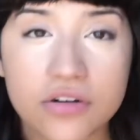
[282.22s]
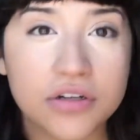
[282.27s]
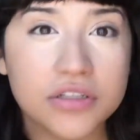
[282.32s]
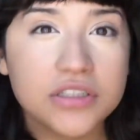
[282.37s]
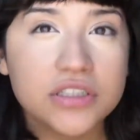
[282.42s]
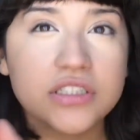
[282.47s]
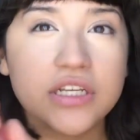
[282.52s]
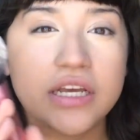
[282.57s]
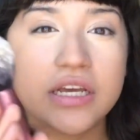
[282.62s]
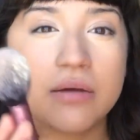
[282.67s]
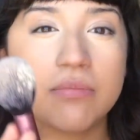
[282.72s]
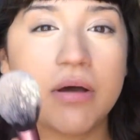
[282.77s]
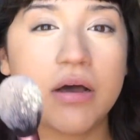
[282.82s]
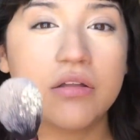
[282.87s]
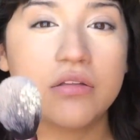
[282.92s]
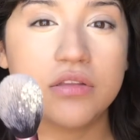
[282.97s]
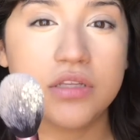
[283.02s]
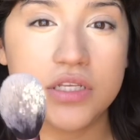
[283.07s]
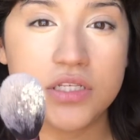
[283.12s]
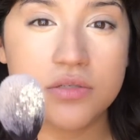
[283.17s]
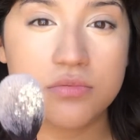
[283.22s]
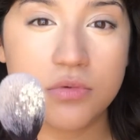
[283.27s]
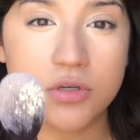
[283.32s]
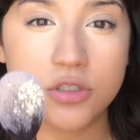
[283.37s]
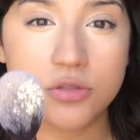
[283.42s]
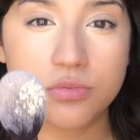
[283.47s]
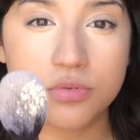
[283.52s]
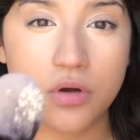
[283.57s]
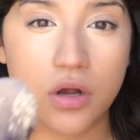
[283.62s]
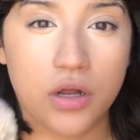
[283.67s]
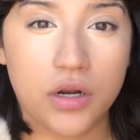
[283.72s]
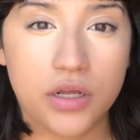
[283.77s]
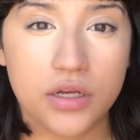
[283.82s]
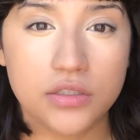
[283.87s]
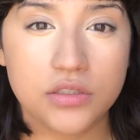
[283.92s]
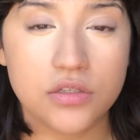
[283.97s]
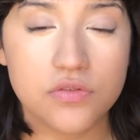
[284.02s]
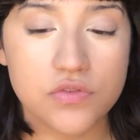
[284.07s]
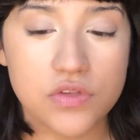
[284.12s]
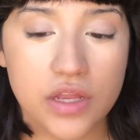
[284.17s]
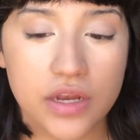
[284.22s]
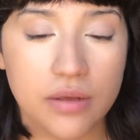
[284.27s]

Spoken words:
to take about this much product of setting